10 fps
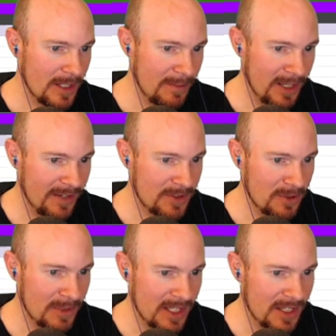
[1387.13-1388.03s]
I might have
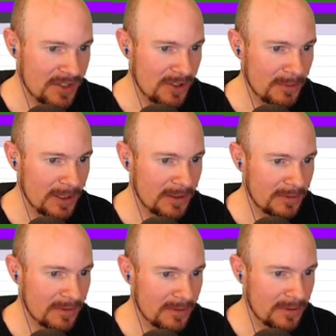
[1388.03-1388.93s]
too many S tier, but
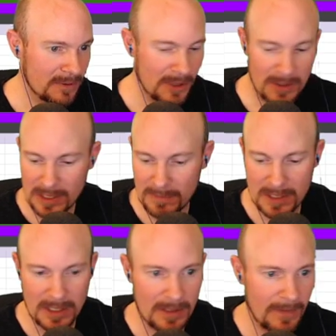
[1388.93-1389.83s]
who knows? Let me
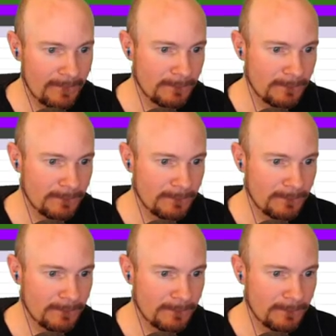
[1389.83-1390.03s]
see.